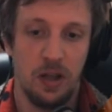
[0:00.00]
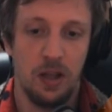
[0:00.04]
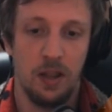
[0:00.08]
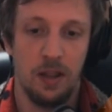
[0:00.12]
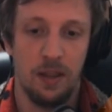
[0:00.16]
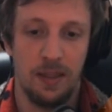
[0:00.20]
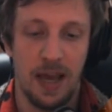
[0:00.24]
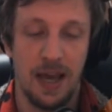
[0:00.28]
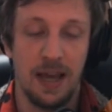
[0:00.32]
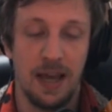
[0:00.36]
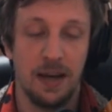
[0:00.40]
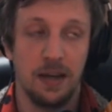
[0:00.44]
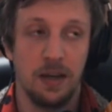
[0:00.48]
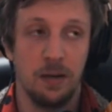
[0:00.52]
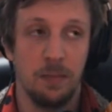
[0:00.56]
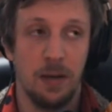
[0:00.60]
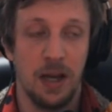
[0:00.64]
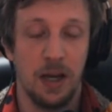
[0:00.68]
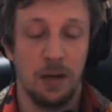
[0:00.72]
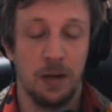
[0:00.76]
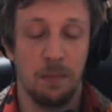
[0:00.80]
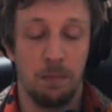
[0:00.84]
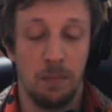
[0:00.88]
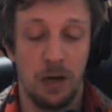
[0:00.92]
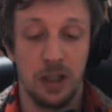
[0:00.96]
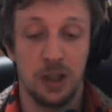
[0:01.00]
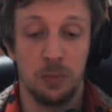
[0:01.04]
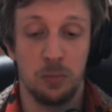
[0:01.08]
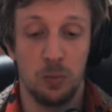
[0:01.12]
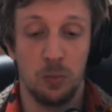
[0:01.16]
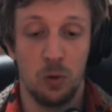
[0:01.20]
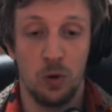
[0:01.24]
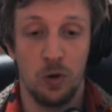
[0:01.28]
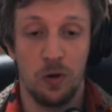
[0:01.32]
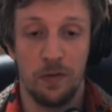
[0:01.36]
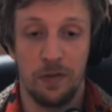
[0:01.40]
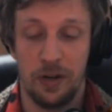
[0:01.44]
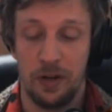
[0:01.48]
that can make much
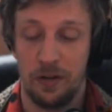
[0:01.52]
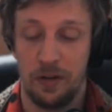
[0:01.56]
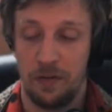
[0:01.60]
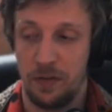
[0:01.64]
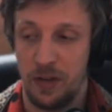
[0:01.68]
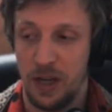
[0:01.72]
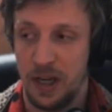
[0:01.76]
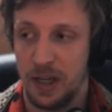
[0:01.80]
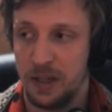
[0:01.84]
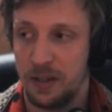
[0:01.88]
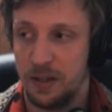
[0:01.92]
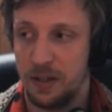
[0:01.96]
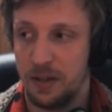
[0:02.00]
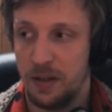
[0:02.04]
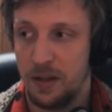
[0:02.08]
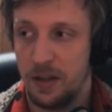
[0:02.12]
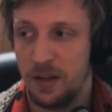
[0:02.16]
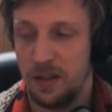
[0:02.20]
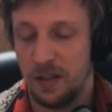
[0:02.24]
more of an effect